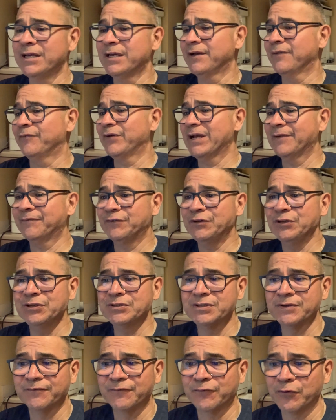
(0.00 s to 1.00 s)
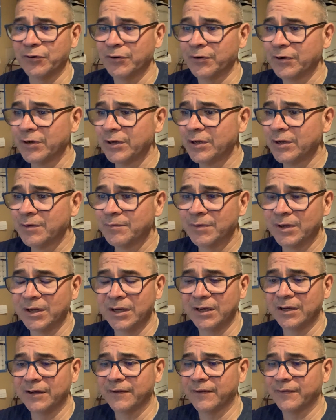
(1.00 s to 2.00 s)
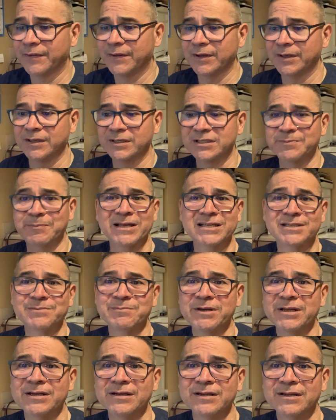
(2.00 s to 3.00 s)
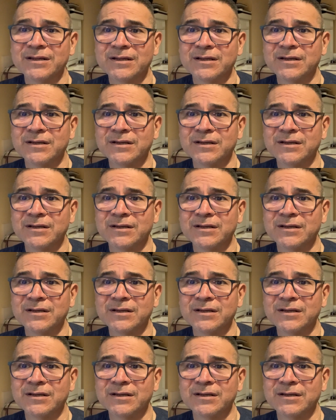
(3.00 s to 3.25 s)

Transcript: if we have to use it for the specimen